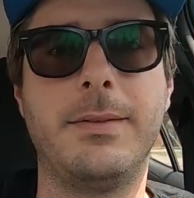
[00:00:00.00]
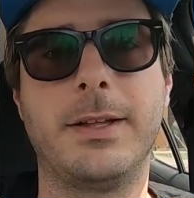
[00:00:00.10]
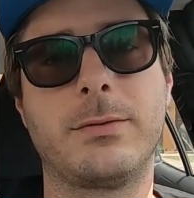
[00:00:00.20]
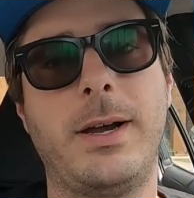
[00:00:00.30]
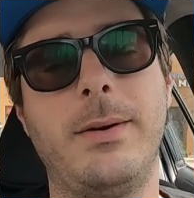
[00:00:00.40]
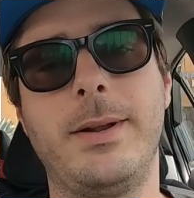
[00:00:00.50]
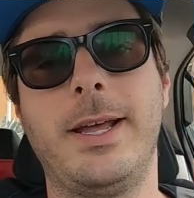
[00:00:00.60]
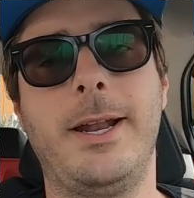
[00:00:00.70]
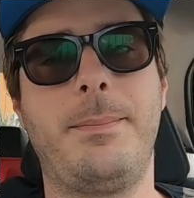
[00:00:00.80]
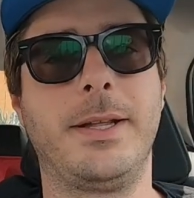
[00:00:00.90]
That's why I went
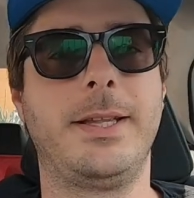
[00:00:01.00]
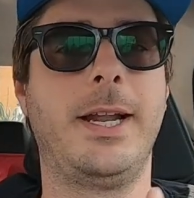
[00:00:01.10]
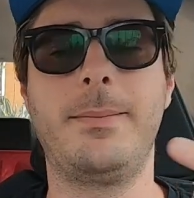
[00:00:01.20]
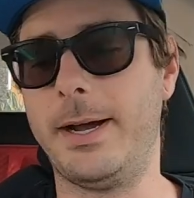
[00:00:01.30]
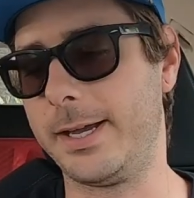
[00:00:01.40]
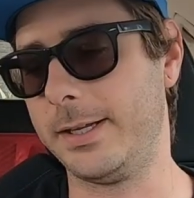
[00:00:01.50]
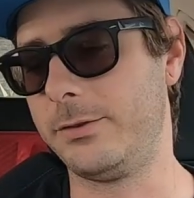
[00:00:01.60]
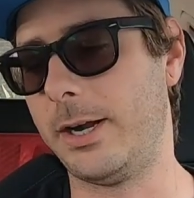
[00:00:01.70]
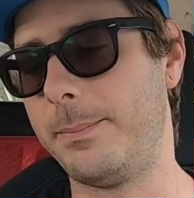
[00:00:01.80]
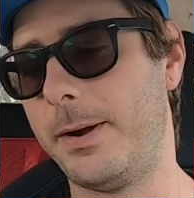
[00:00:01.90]
ahead and picked it up. I
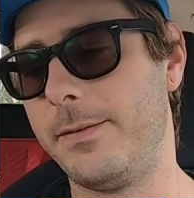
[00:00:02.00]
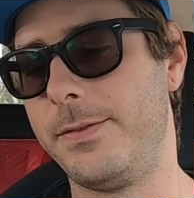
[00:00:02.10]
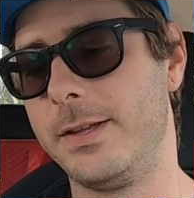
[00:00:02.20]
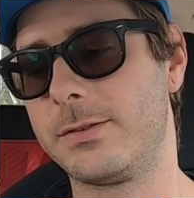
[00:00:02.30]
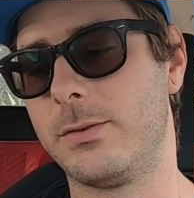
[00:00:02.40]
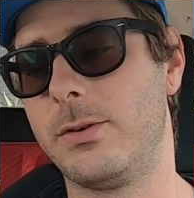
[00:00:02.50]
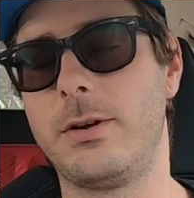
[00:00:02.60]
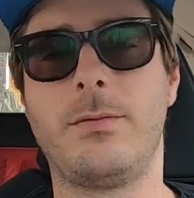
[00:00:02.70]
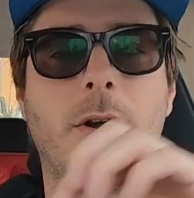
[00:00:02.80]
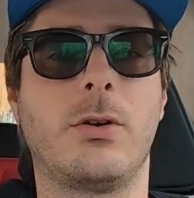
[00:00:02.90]
could drop off this
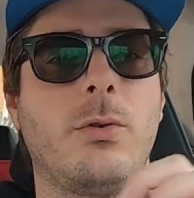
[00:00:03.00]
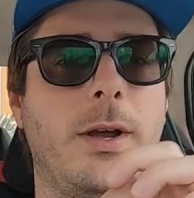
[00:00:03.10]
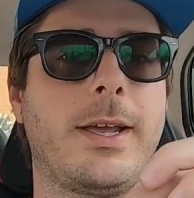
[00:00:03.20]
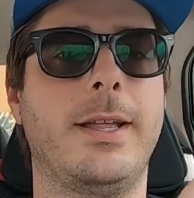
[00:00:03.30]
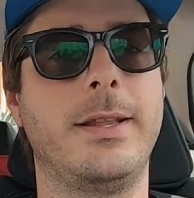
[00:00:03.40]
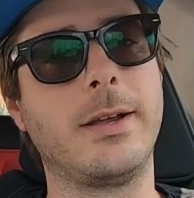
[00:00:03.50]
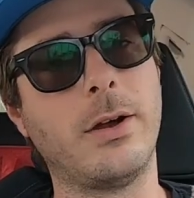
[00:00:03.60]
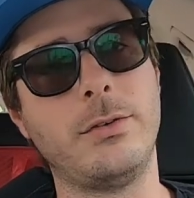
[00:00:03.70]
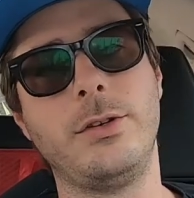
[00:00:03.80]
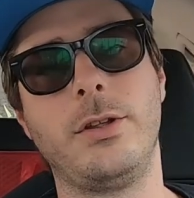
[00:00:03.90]
order real quick and then
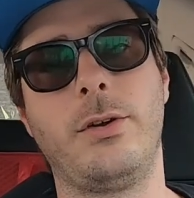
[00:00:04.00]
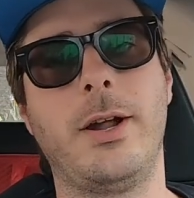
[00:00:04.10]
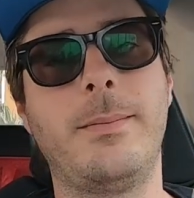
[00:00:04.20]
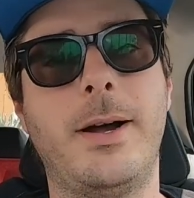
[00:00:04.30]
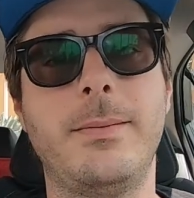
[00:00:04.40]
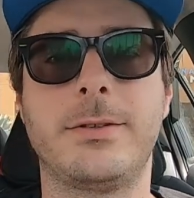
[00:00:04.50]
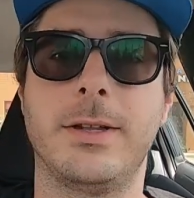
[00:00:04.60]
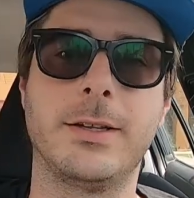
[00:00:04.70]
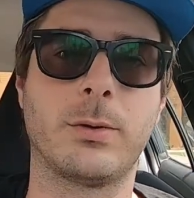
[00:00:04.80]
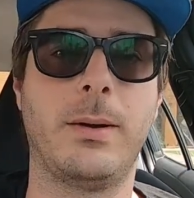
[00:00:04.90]
go do the Grubhub,
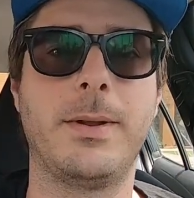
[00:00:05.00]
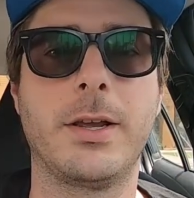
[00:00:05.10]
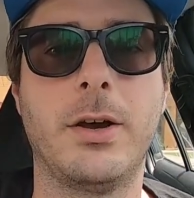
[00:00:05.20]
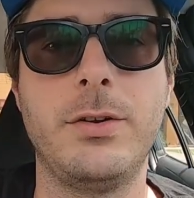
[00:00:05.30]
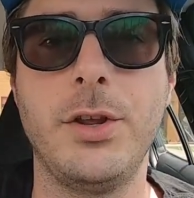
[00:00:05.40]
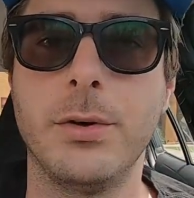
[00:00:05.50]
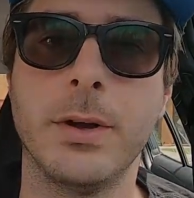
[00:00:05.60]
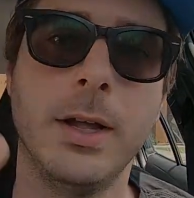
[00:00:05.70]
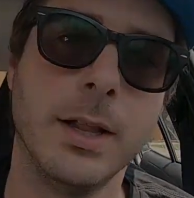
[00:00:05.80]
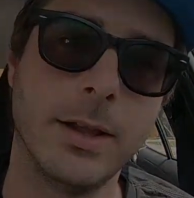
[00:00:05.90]
so that's what I'm gonna go do.
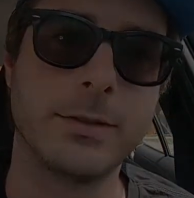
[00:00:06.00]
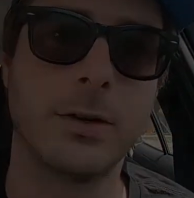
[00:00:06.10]
Let's